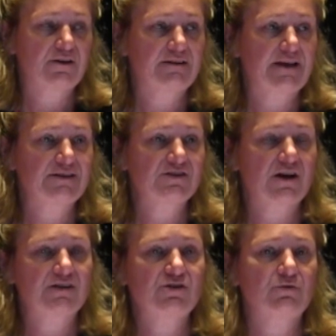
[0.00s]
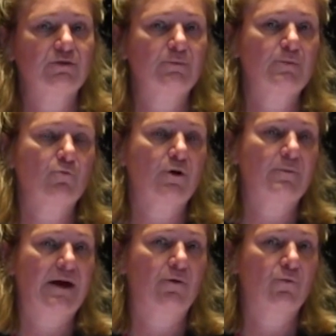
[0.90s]
And I'd like to talk to you a little bit more
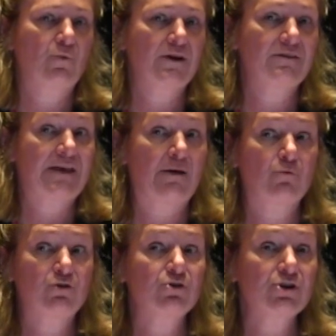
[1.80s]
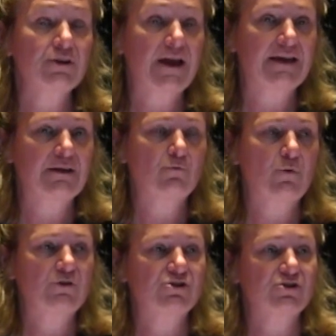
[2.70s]
about what that would look like and
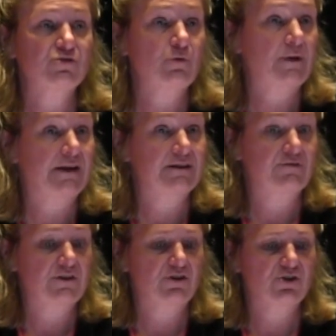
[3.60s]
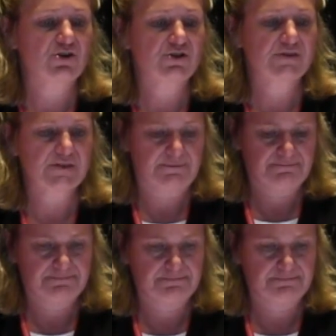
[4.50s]
what we should do about it if it occurs.